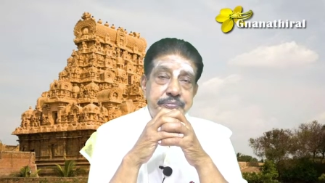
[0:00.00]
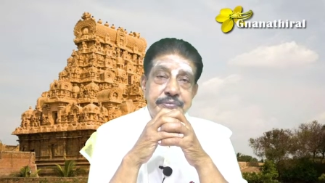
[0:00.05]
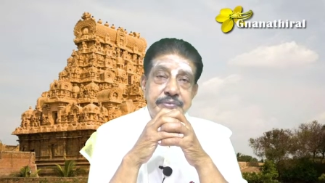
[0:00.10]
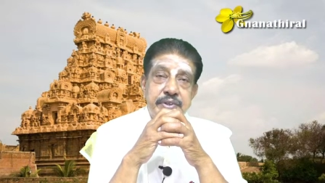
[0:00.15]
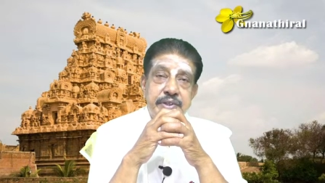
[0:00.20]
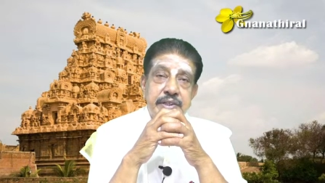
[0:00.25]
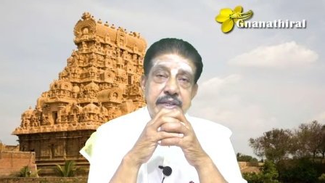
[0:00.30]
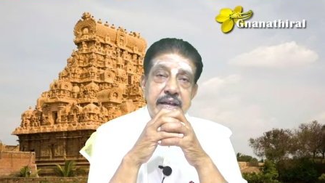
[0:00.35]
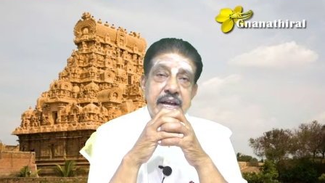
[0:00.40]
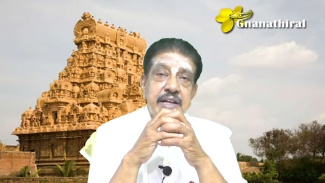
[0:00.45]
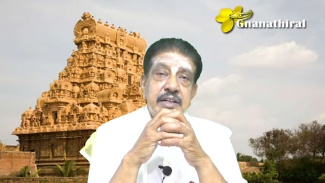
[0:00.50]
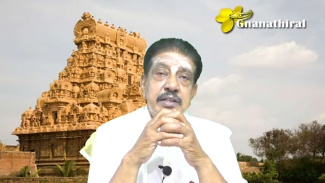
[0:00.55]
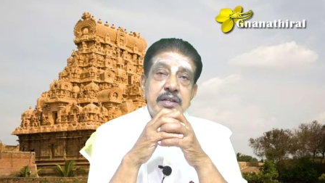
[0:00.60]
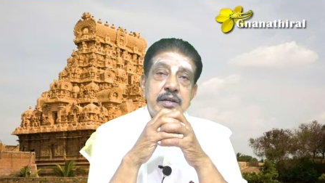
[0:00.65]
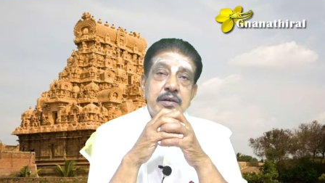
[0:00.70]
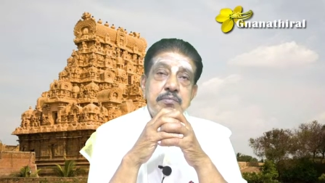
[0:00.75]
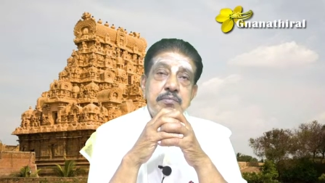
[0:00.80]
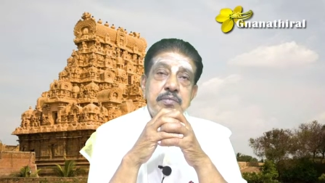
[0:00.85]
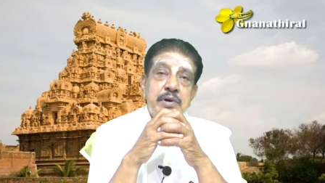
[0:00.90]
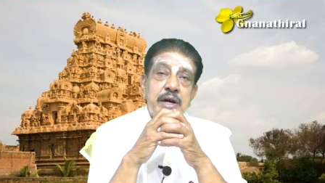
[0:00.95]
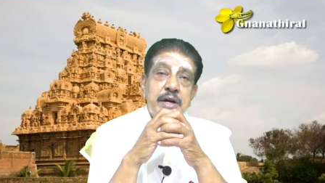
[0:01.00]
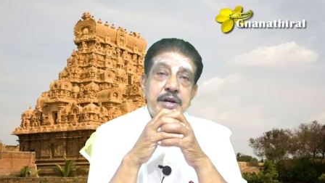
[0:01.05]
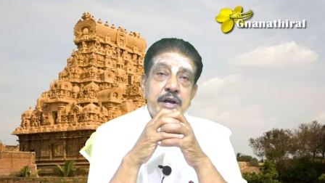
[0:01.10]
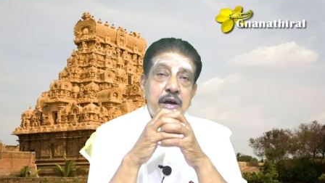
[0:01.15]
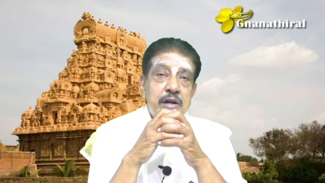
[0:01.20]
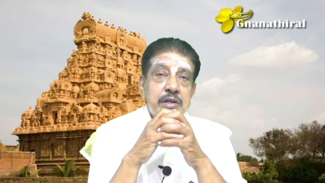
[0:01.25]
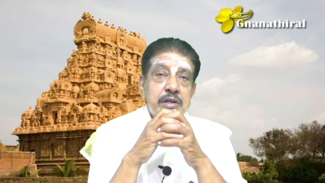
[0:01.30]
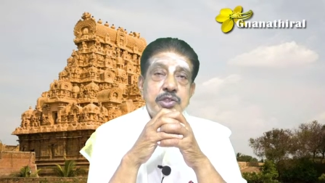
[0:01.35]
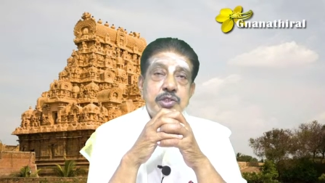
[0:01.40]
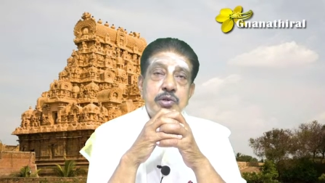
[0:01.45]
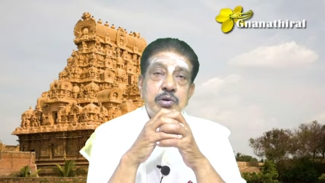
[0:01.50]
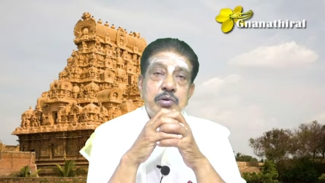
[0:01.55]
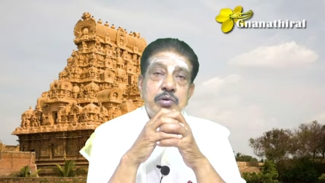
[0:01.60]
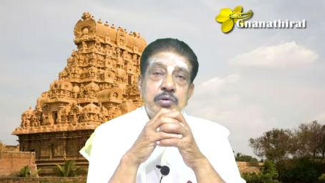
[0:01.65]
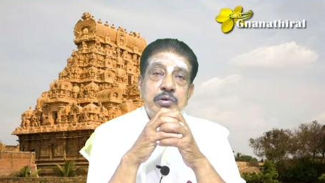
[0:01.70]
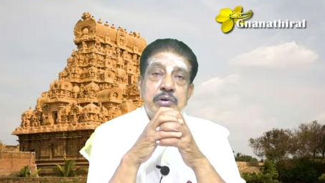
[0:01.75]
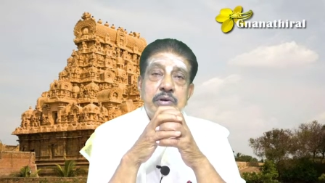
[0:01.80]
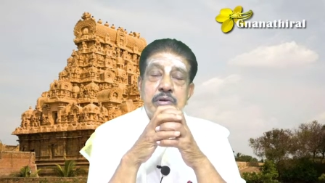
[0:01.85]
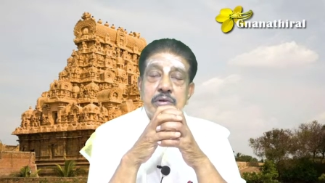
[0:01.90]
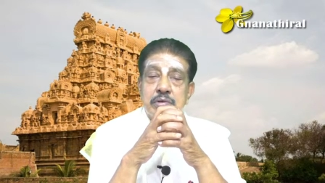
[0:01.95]
thank them, and also
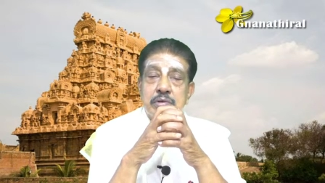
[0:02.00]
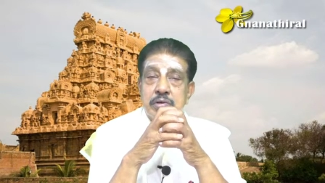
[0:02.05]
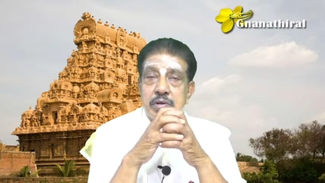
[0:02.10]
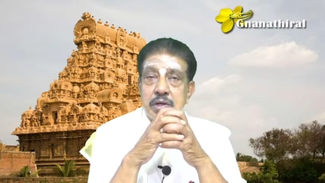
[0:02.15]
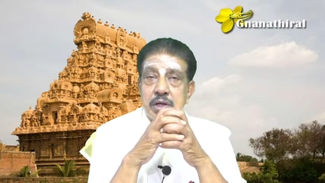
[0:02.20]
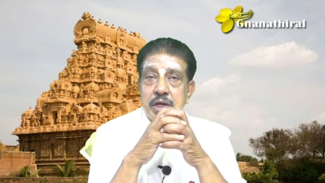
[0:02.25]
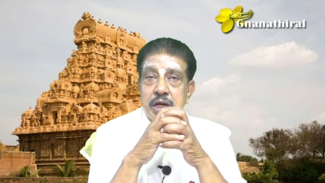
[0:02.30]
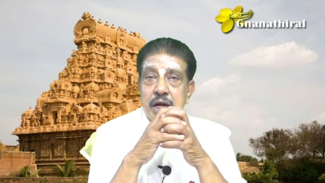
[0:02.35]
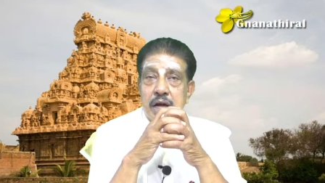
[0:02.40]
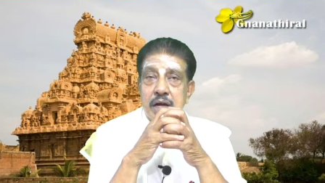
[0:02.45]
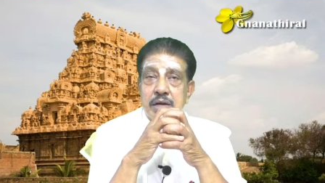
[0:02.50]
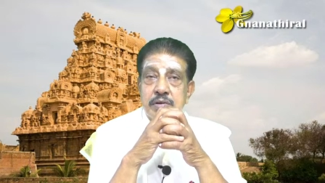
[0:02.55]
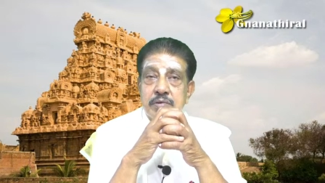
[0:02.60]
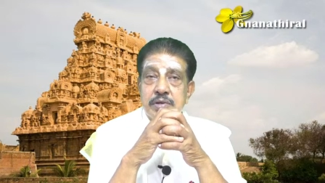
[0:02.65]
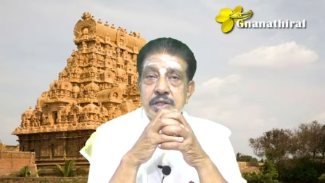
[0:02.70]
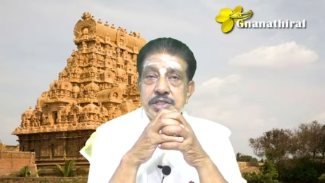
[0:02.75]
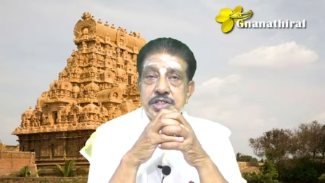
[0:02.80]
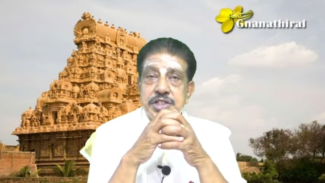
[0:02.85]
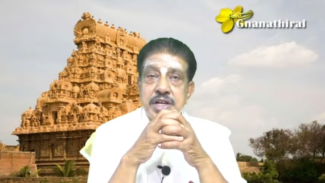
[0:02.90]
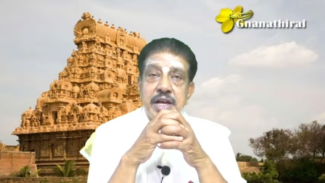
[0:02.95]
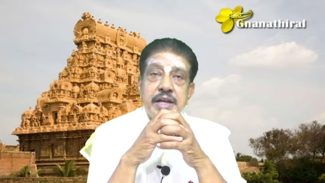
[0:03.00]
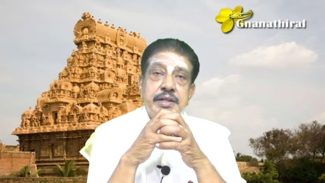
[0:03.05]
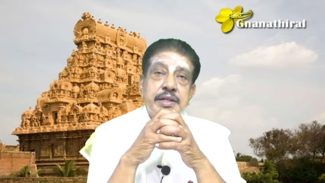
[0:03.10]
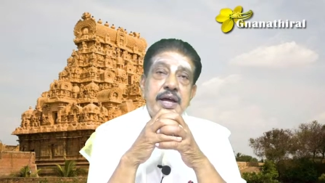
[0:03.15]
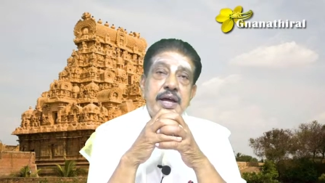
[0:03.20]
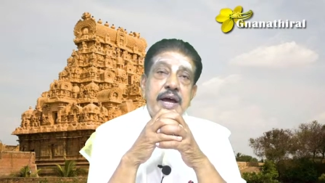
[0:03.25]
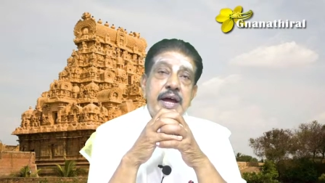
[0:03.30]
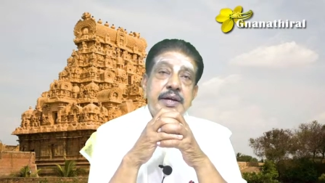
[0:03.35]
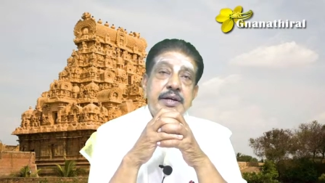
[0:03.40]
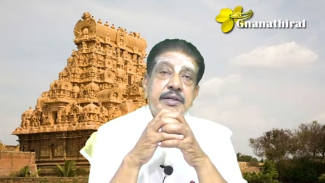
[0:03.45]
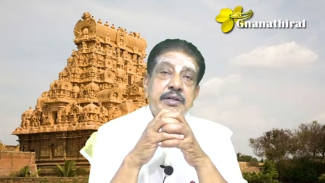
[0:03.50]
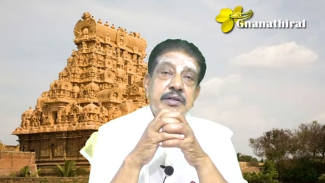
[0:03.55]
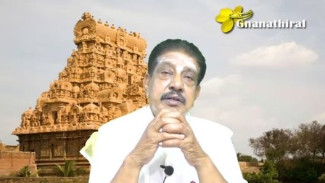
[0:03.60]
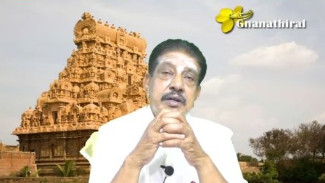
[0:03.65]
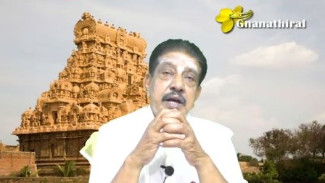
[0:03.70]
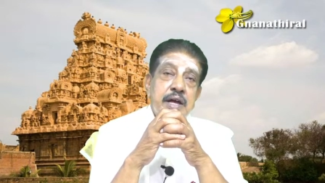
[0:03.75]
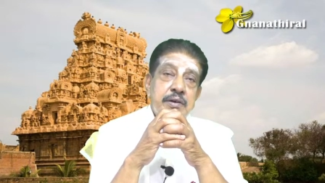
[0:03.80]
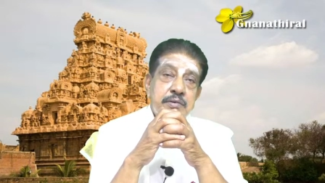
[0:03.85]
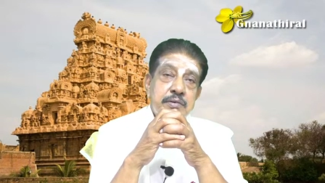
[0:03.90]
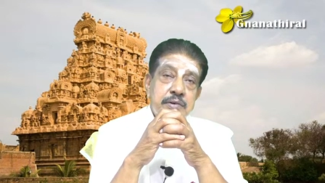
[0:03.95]
I will say that
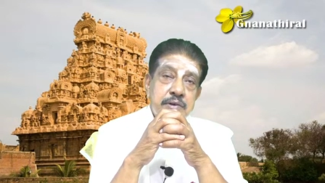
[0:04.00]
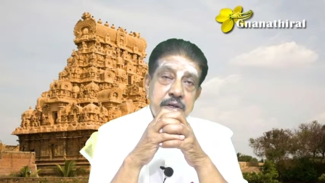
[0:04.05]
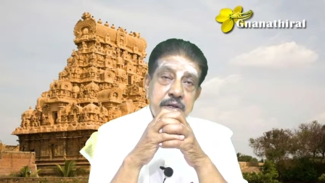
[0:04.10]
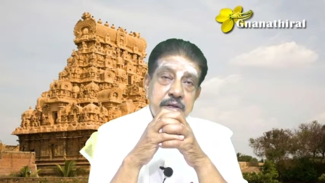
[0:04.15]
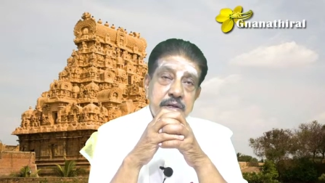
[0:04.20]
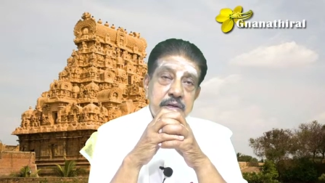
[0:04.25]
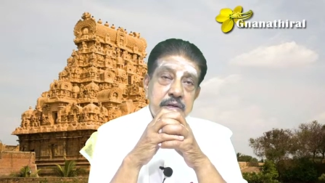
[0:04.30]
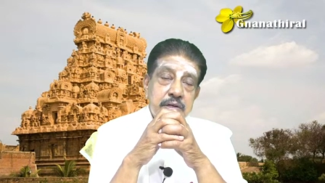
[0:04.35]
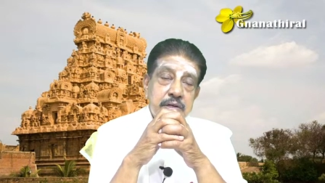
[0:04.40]
I will